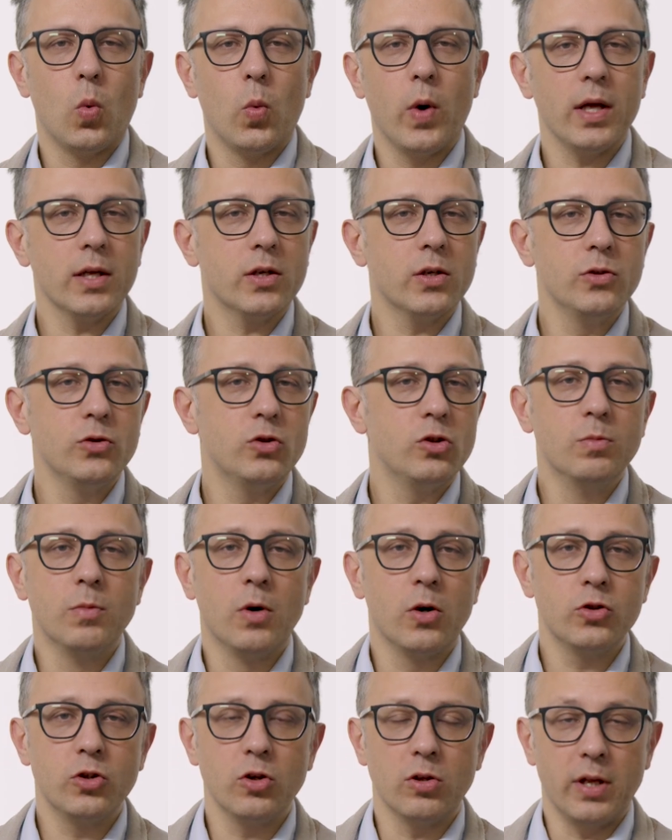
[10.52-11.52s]
Welcome to
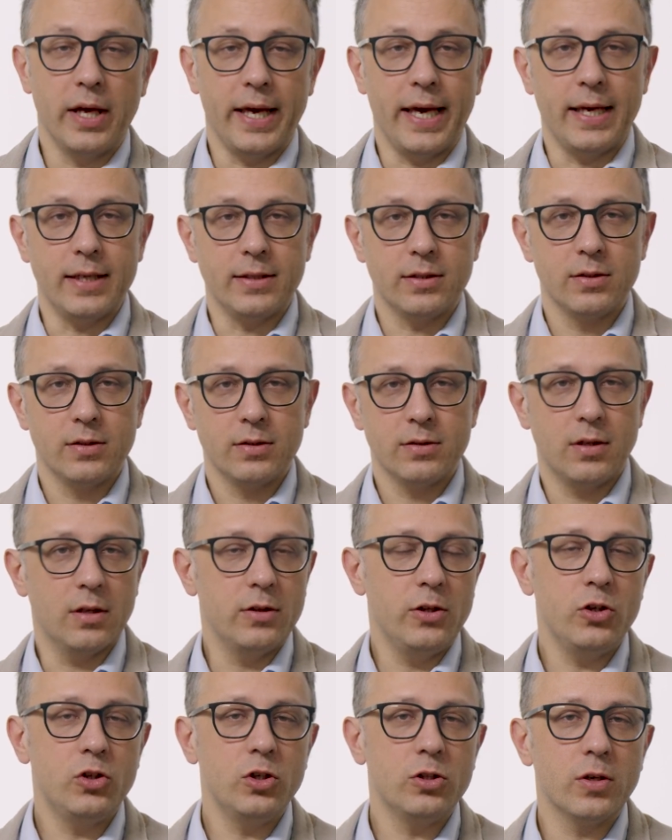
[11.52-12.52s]
Module 8, the
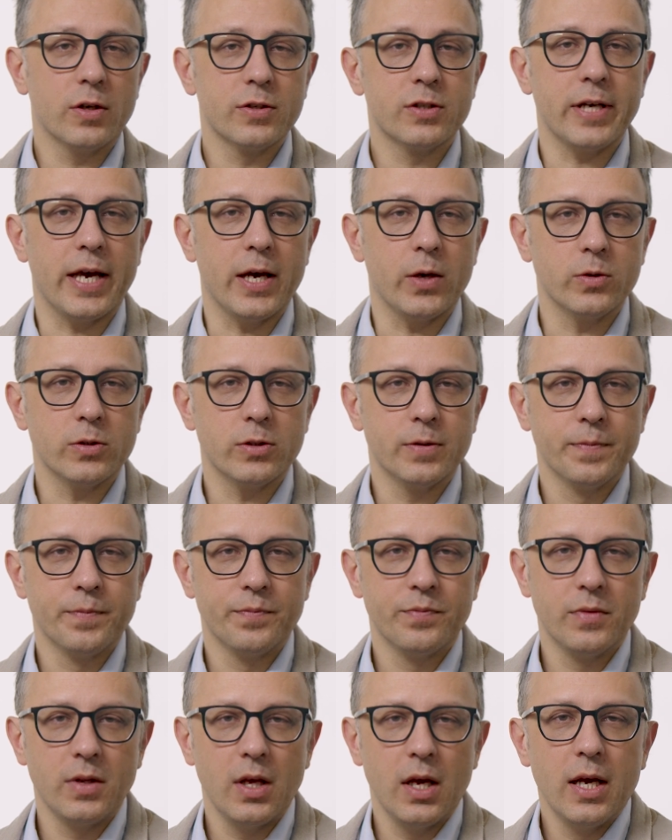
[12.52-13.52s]
digital sound.
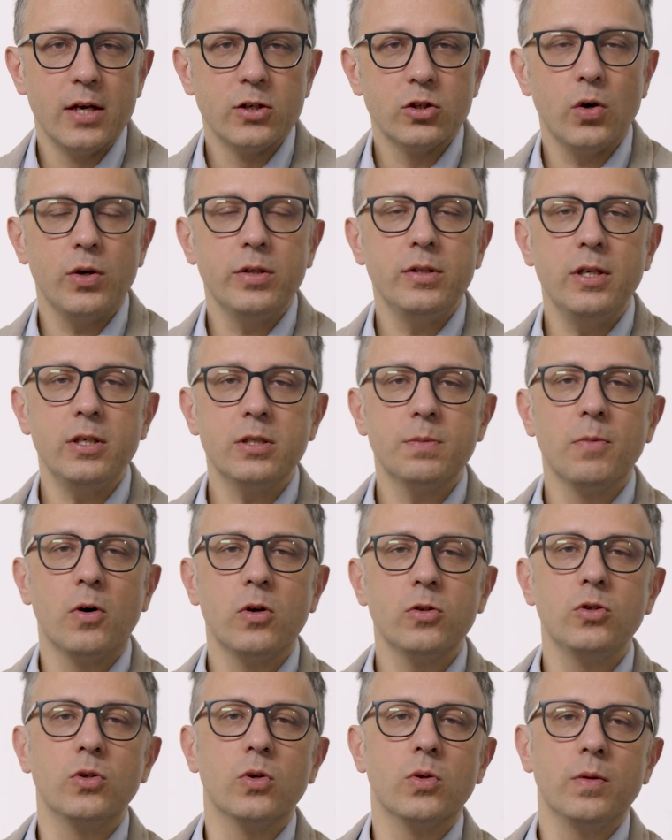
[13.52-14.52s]
So in this
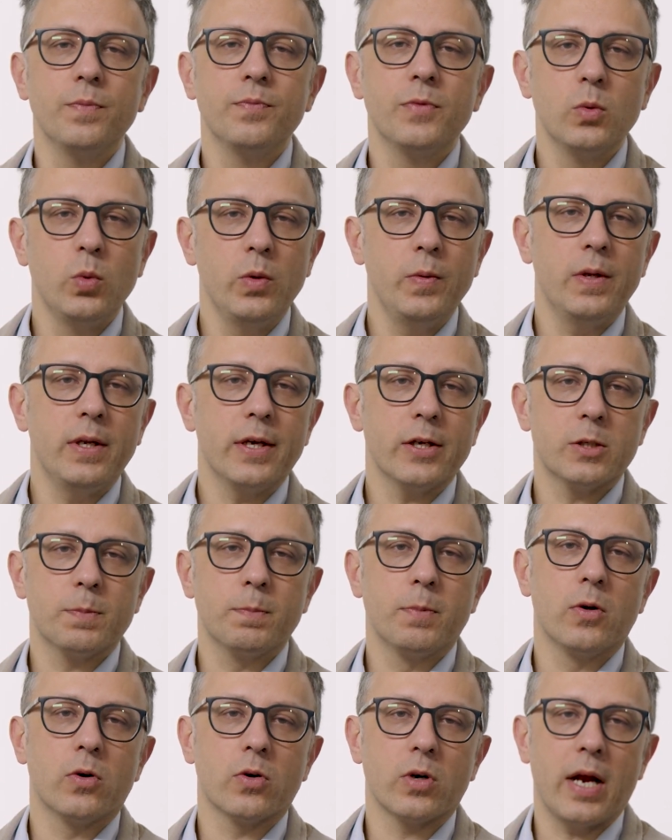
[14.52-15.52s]
module, we will
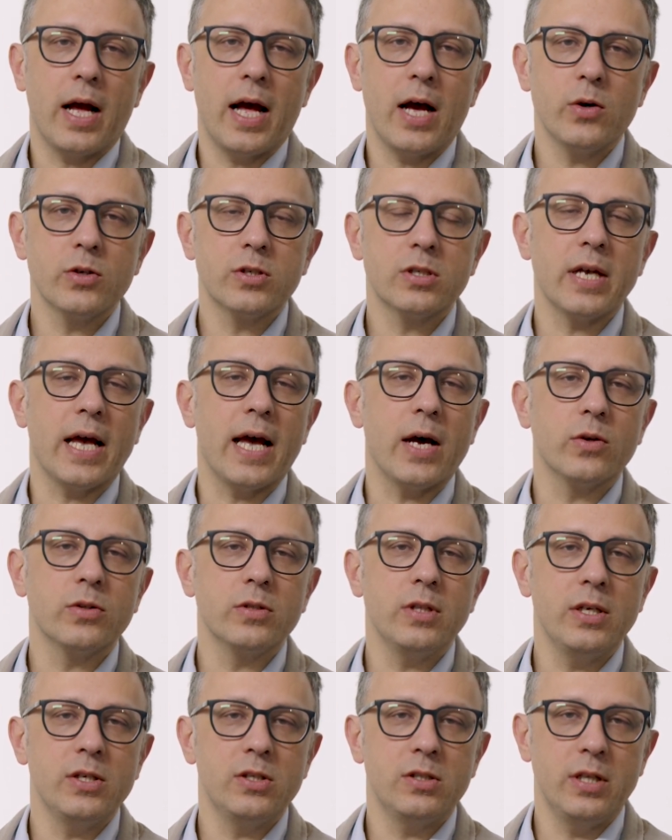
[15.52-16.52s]
explore how
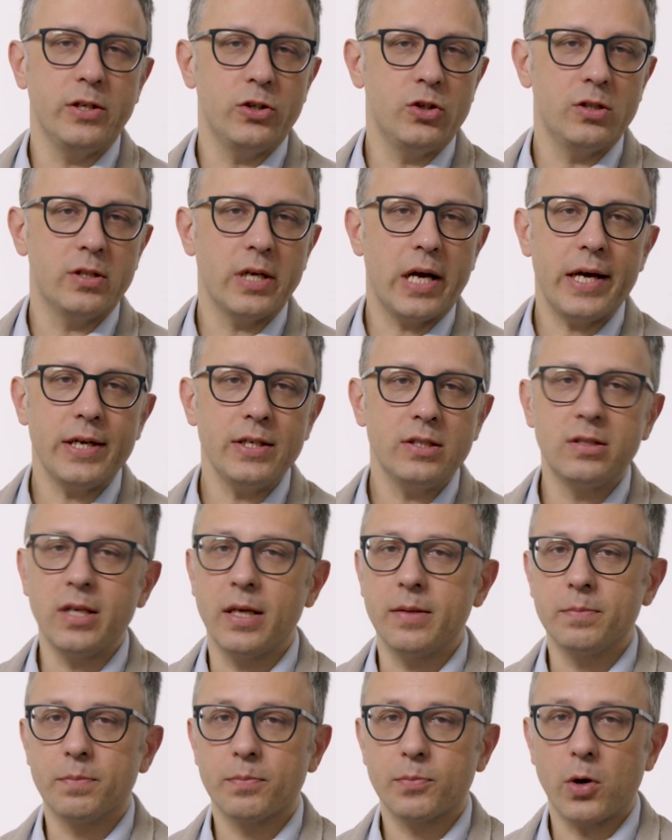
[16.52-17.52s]
sound is digitized
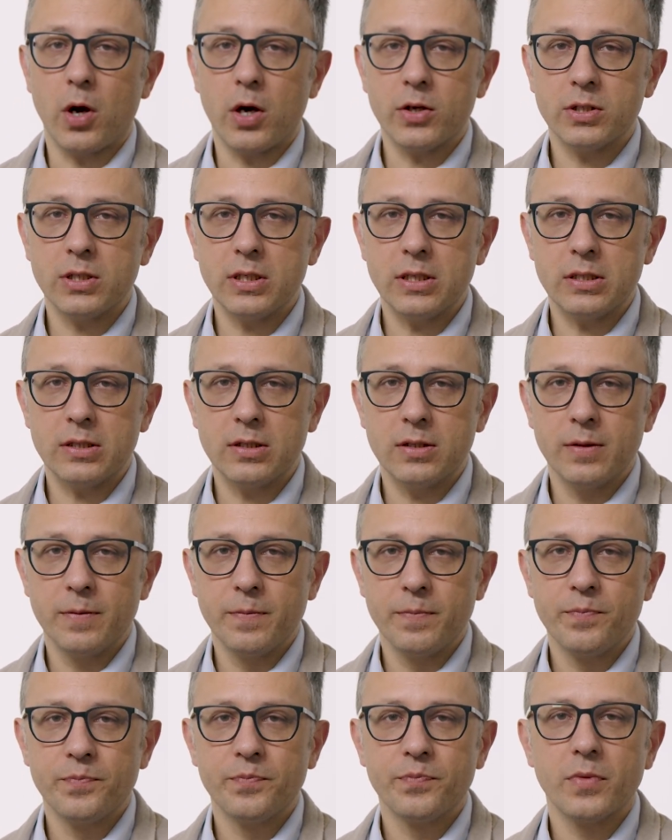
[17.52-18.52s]
and processed,
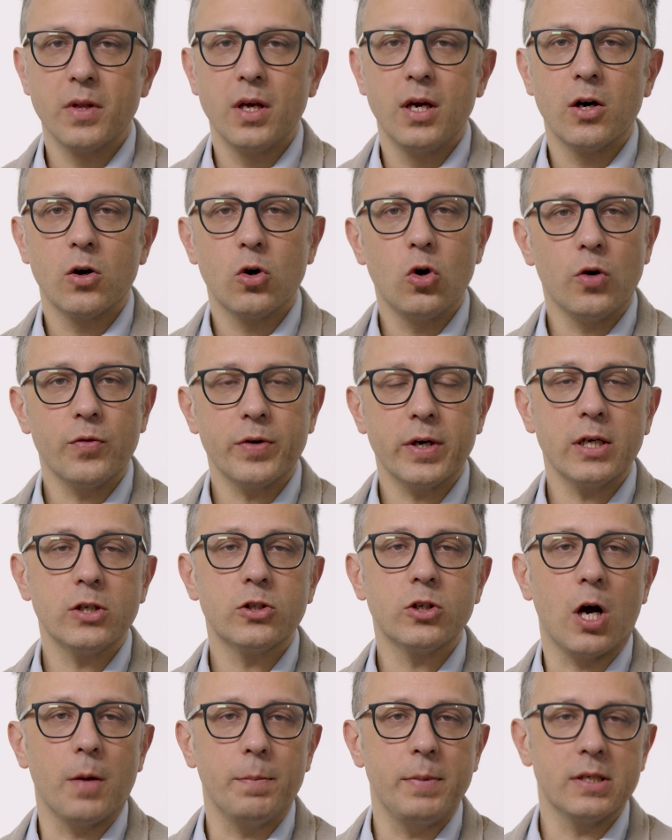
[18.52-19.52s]
covering
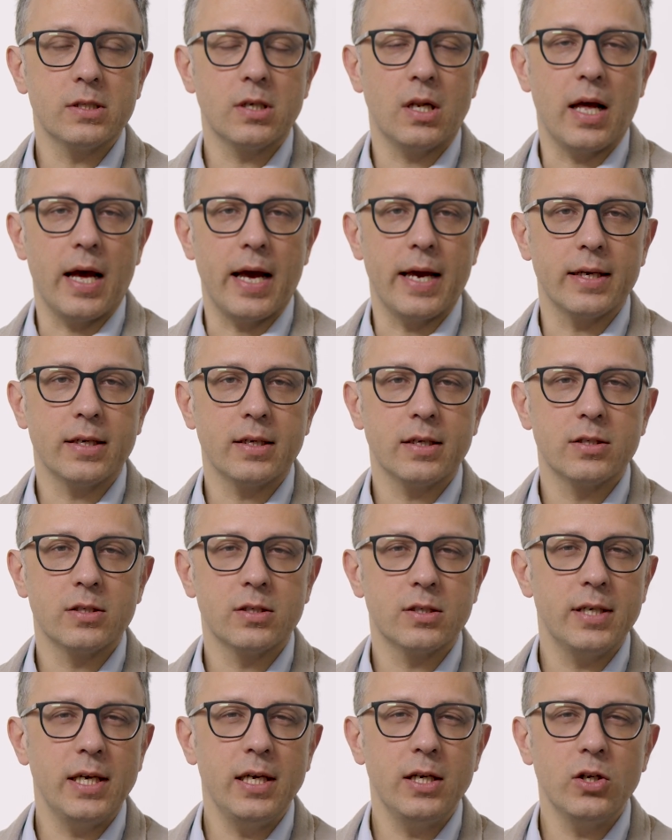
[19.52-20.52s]
topics like
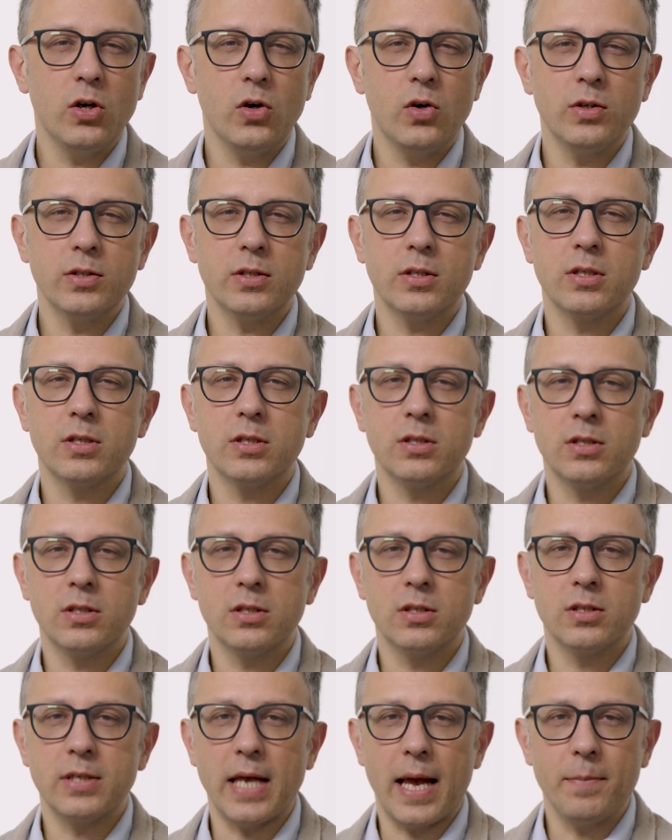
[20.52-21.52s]
signals,
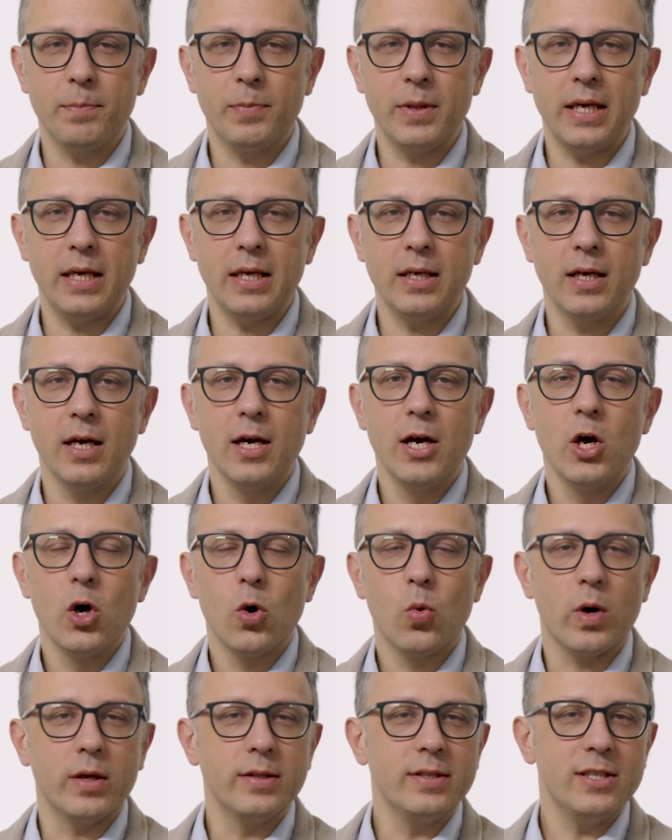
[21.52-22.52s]
sampling,
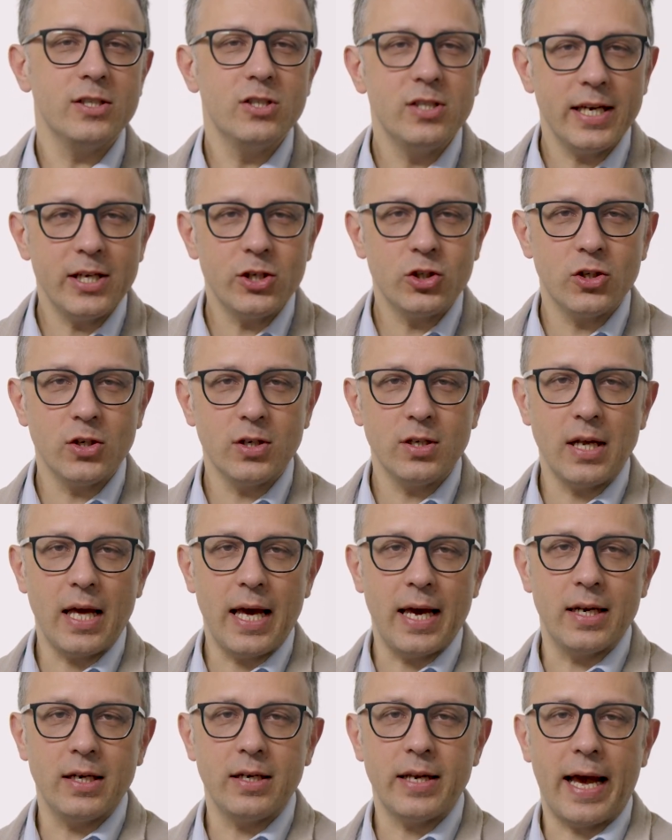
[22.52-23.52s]
quantization,
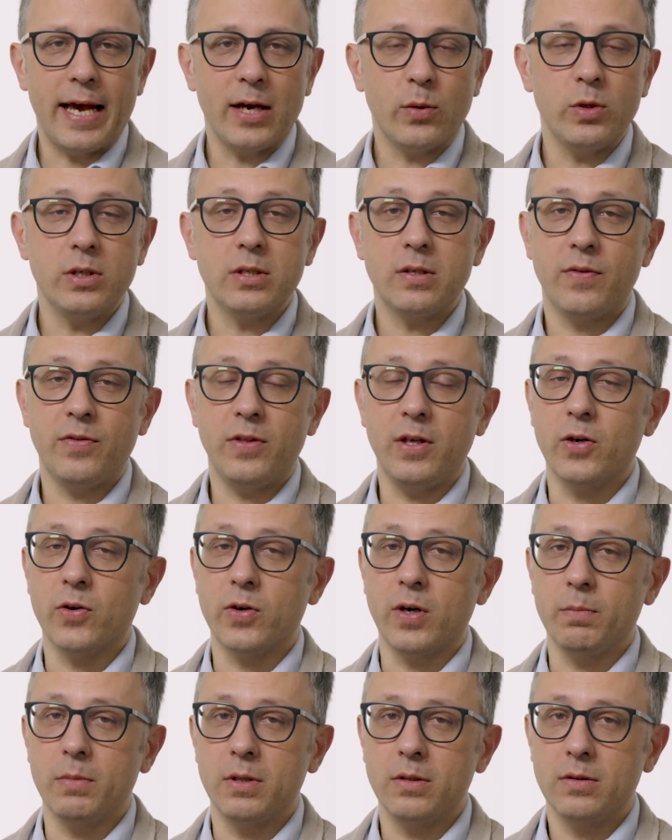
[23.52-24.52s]
and Nyquist
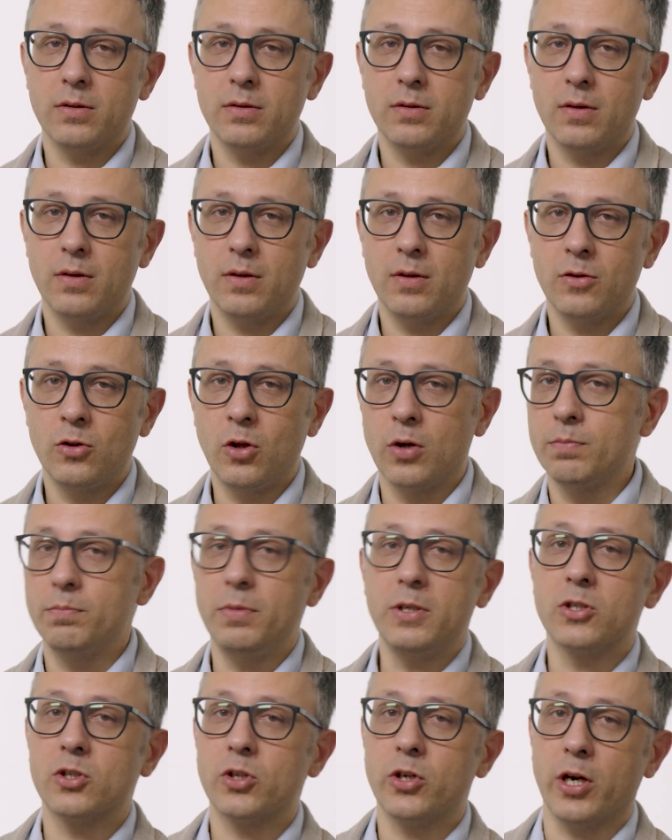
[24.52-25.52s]
theorem. Don't
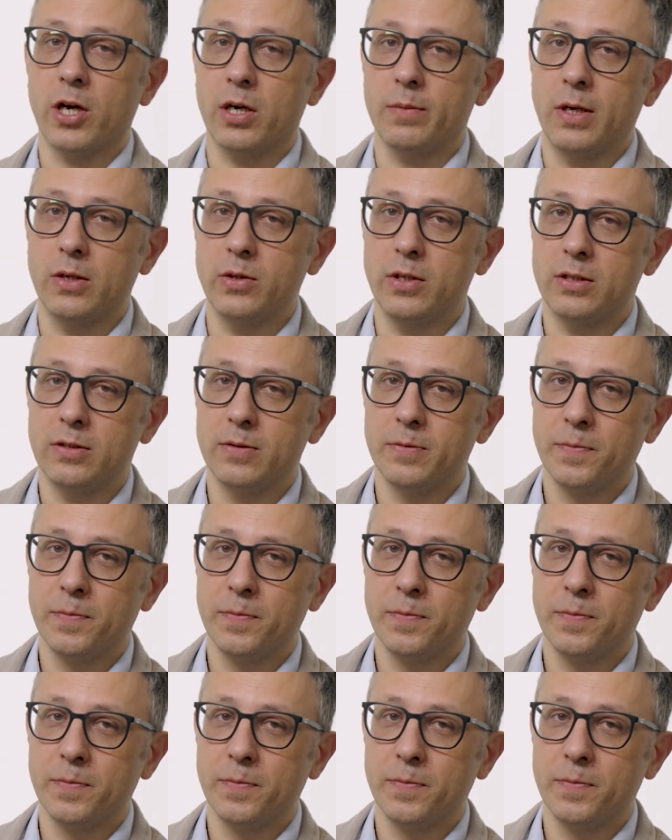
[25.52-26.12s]
be scared about it.